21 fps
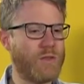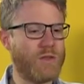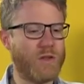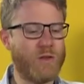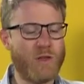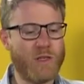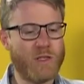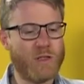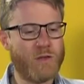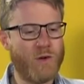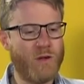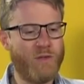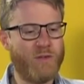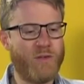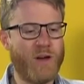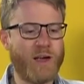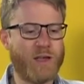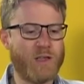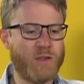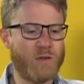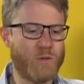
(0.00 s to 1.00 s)
So these 3
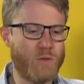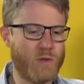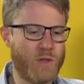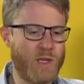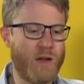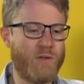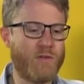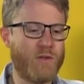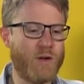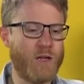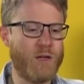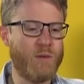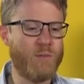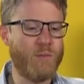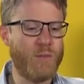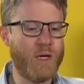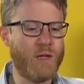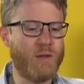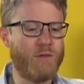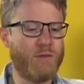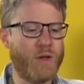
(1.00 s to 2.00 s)
factors will definitely
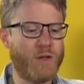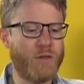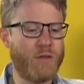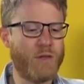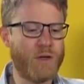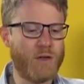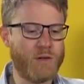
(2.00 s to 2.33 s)
mean that the